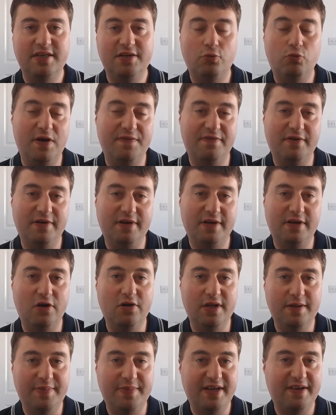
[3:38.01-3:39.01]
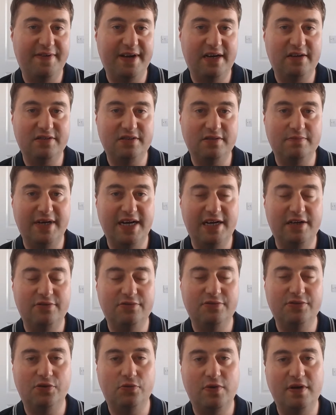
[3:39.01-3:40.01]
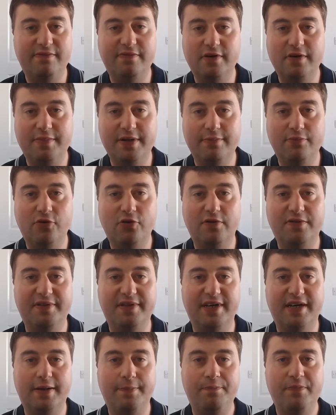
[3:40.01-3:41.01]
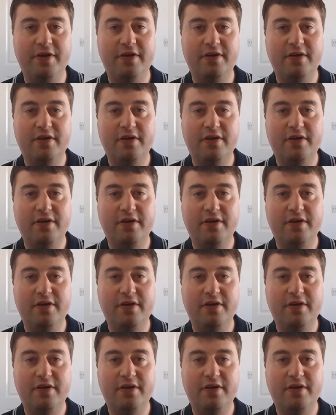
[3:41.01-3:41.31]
whether it only be £1,000 or whether it be more than that,